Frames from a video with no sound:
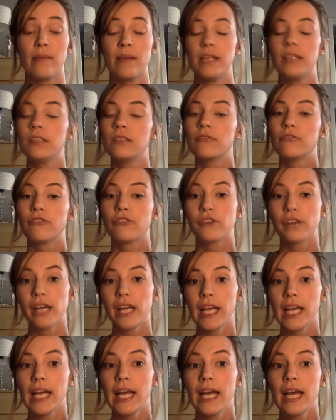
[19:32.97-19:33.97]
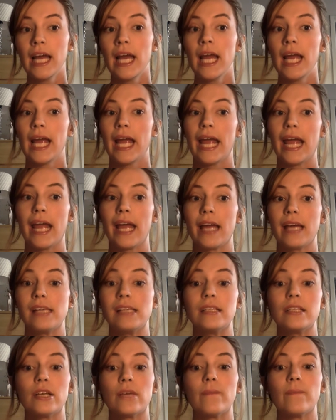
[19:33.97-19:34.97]
It's free,
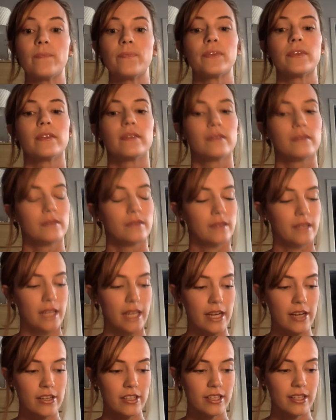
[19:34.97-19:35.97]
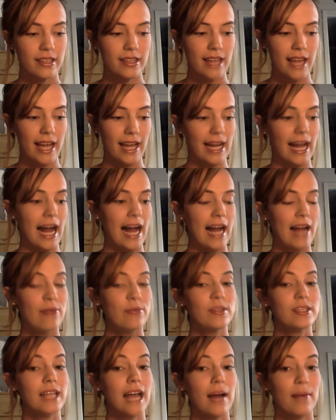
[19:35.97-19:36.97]
and here's the thing, I
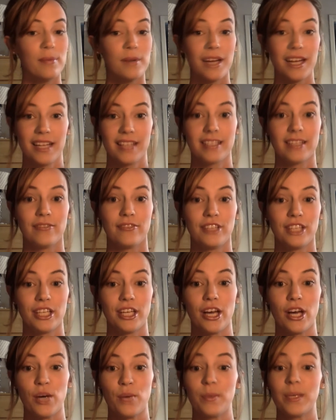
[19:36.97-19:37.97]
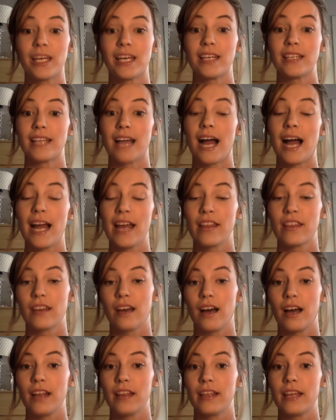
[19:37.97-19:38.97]
was apprehensive to go because I
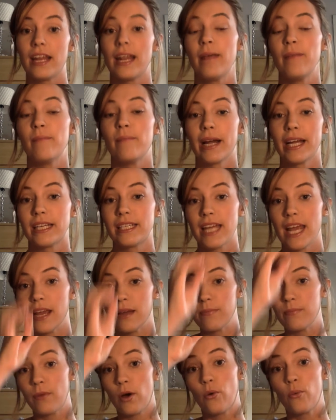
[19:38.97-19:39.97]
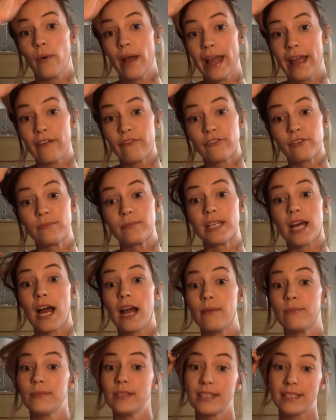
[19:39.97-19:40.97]
thought that it might take away from
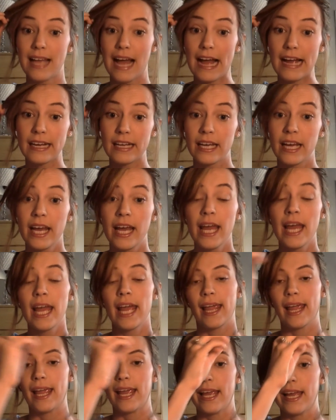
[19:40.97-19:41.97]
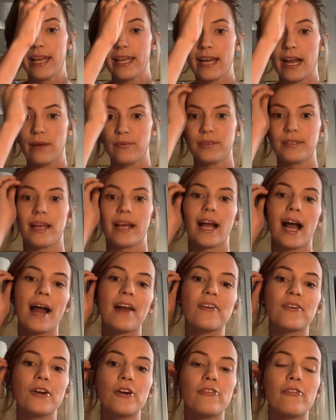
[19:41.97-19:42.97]
time with Zach, and I was like, I
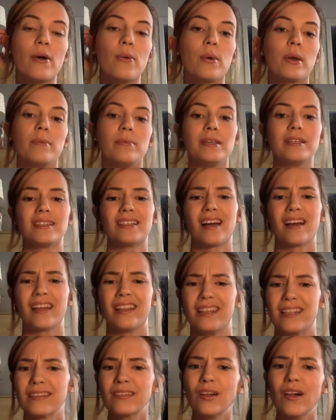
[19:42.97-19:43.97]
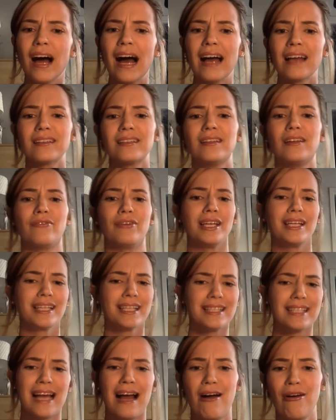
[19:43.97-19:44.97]
don't know if I want to be stuck in this class, and if he
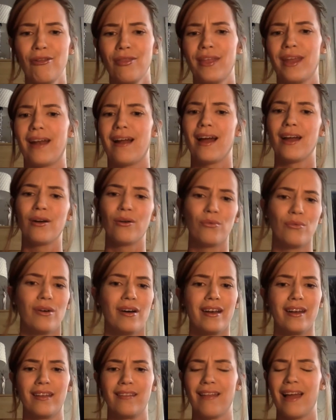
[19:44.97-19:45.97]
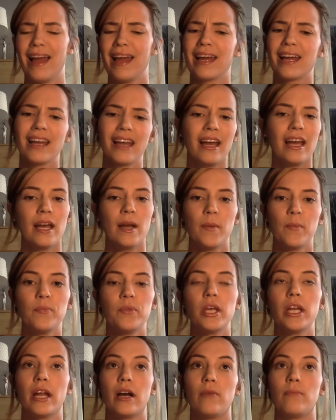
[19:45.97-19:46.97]
gets out, then I don't want to, like,
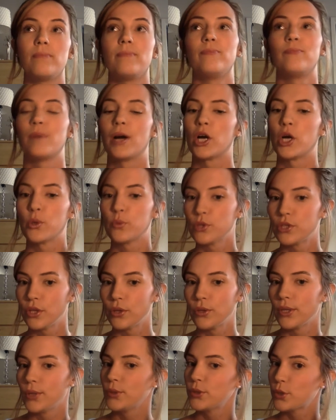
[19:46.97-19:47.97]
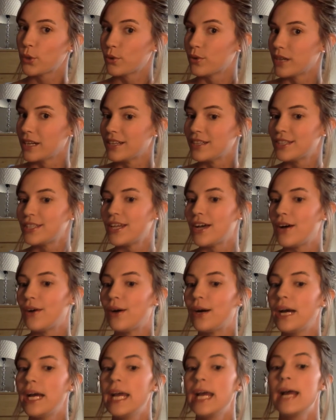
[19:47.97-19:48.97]
you know, my heart was a little torn. So
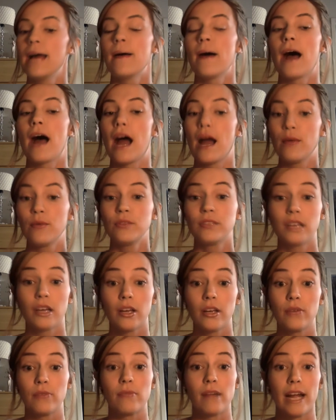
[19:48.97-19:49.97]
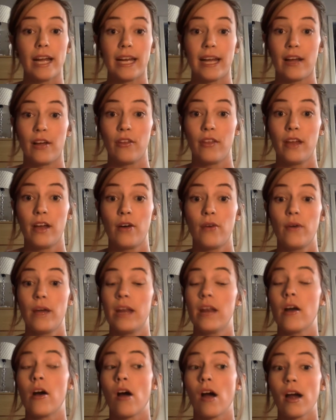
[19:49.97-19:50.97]
I will tell you right now, though,
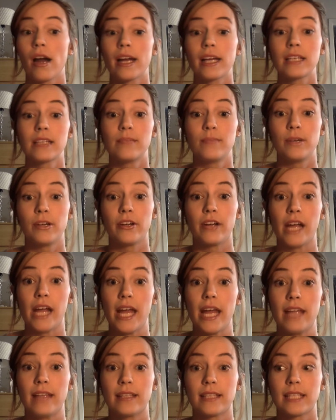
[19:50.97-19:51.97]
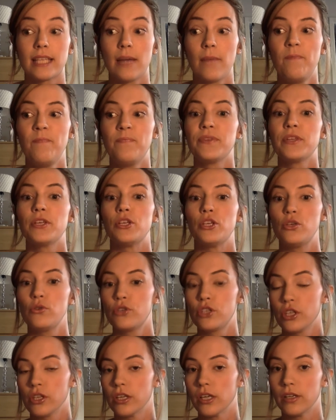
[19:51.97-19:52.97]
in our experience, you
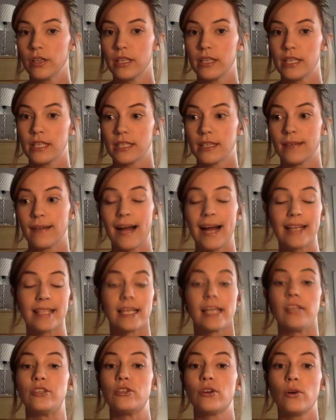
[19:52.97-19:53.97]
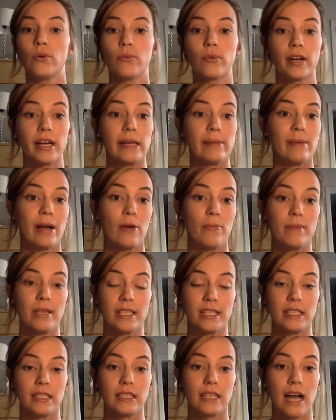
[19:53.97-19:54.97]
should go to this class and don't worry about
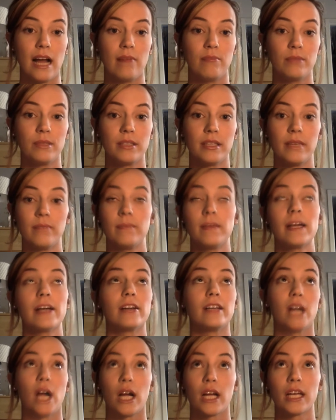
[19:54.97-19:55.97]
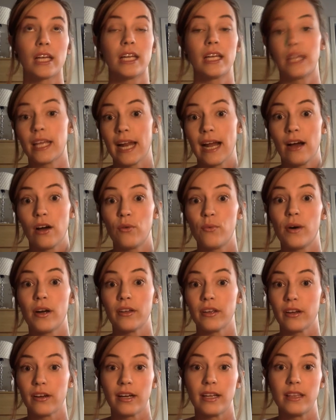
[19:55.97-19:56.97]
missing time with them. They are not going to get out while
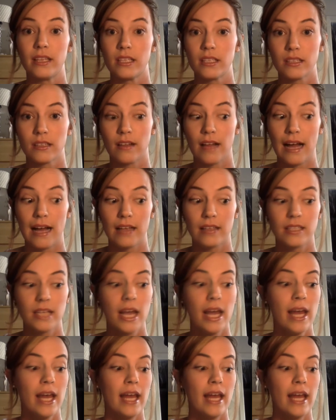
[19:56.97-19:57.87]
you're in this class.